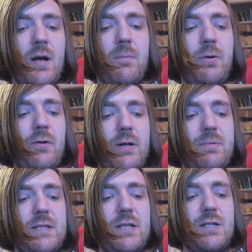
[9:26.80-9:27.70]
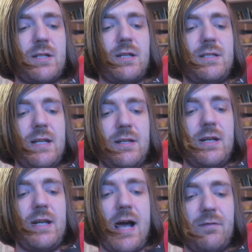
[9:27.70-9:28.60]
I put her in a position to
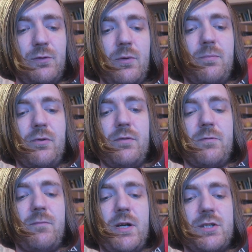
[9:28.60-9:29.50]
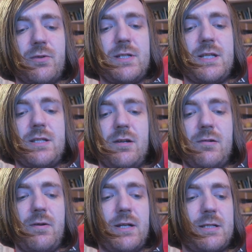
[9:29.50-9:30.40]
continually have to approve of my choices at
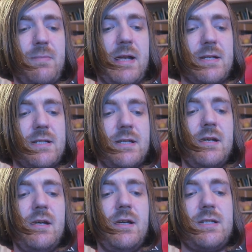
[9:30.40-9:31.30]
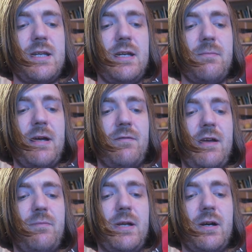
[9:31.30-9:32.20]
her own expense. Celia may have
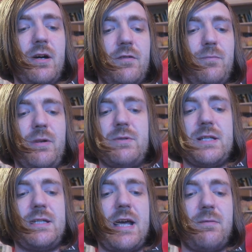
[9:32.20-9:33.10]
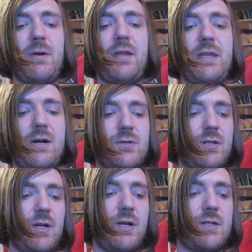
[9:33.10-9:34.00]
left me in a huff, but it was a death by a
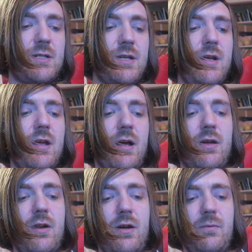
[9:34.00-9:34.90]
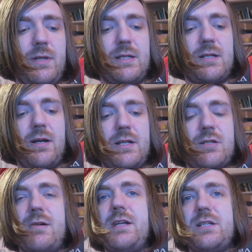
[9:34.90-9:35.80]
thousand cuts. I hurt her with these tiny
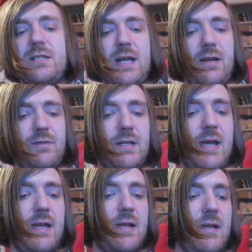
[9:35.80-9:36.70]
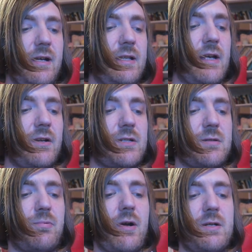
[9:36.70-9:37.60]
scratches day after day, and then I got
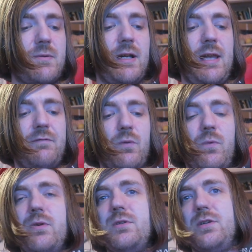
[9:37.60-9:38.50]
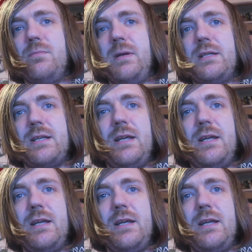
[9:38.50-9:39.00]
surprised when it left a wound too big to